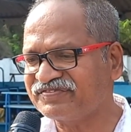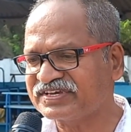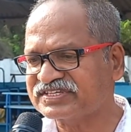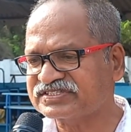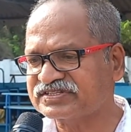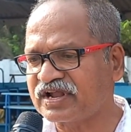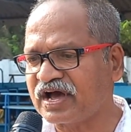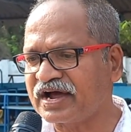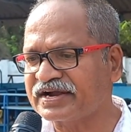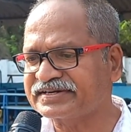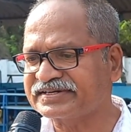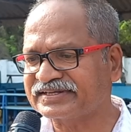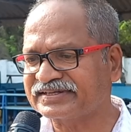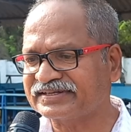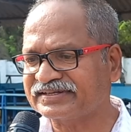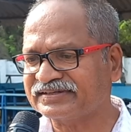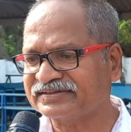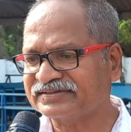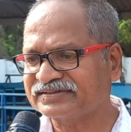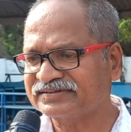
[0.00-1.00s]
is not
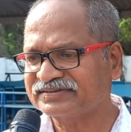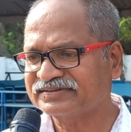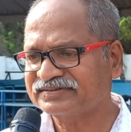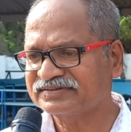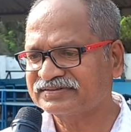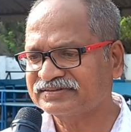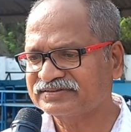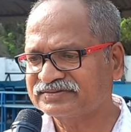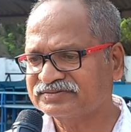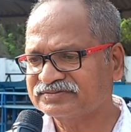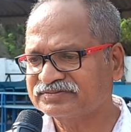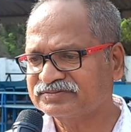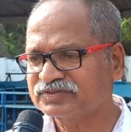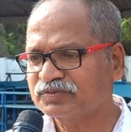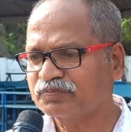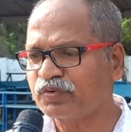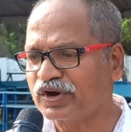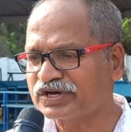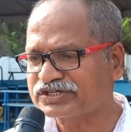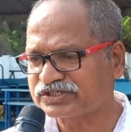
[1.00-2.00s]

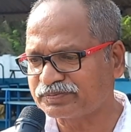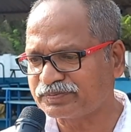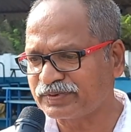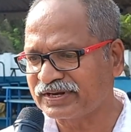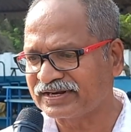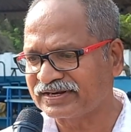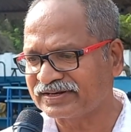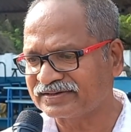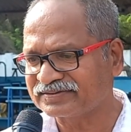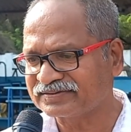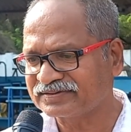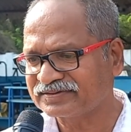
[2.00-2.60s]
possible.